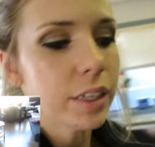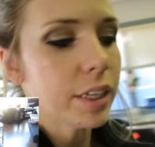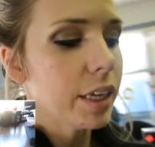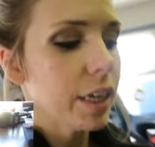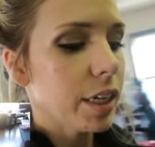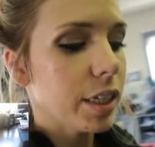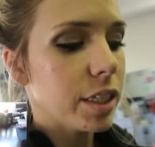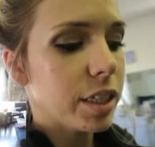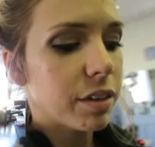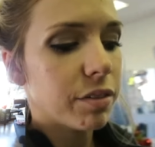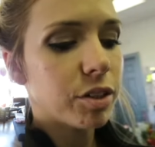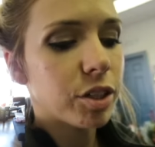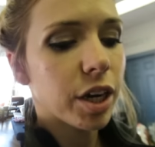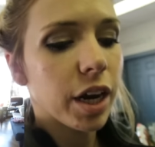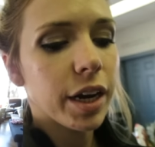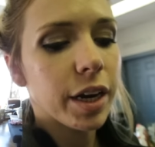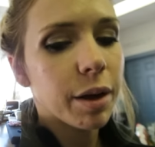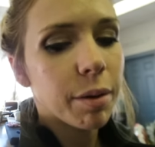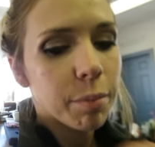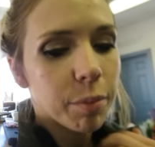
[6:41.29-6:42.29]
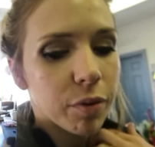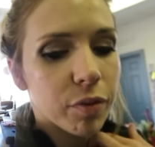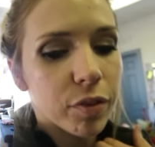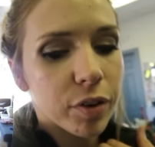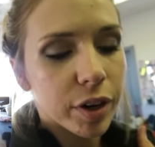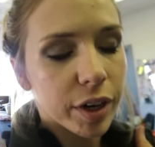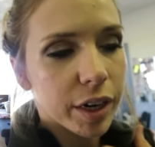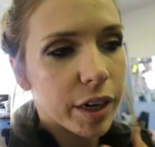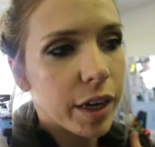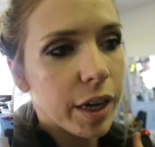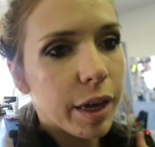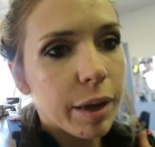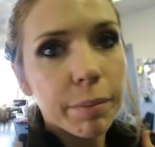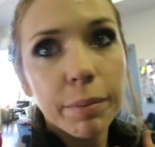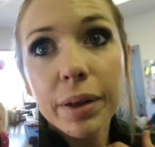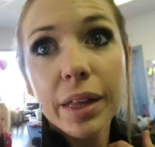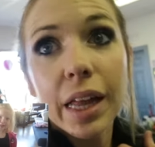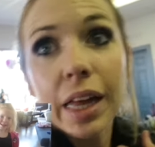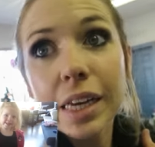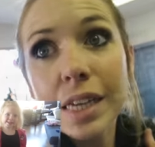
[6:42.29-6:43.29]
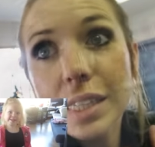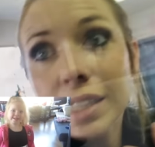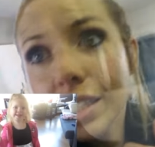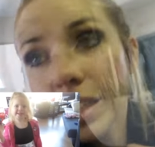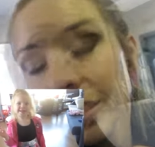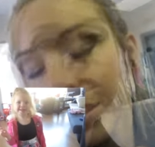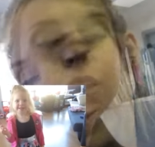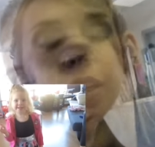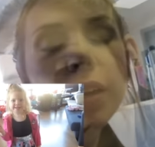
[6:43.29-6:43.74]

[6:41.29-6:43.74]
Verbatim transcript: and get stuff straightened up before my client's here.